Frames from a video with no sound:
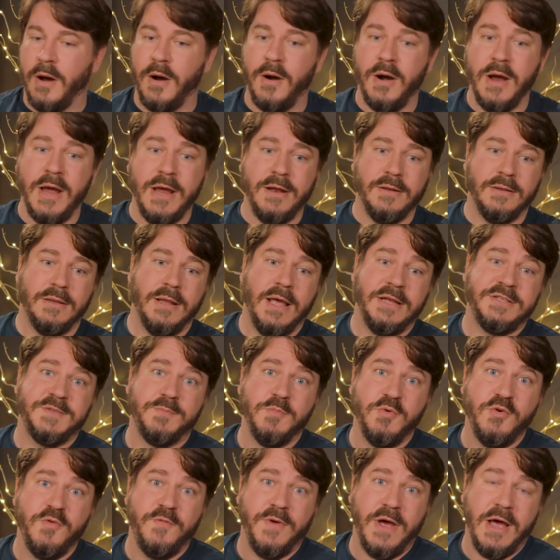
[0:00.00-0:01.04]
All right, let's
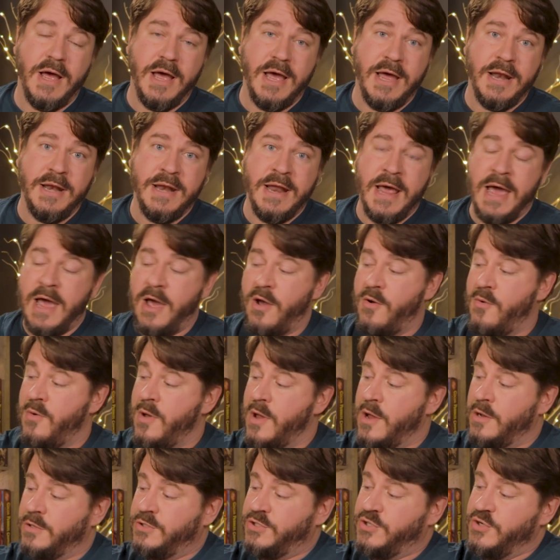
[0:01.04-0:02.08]
move on now
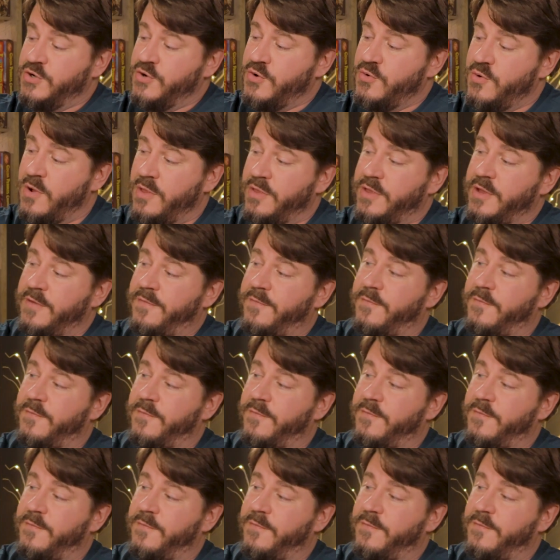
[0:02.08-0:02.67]
to the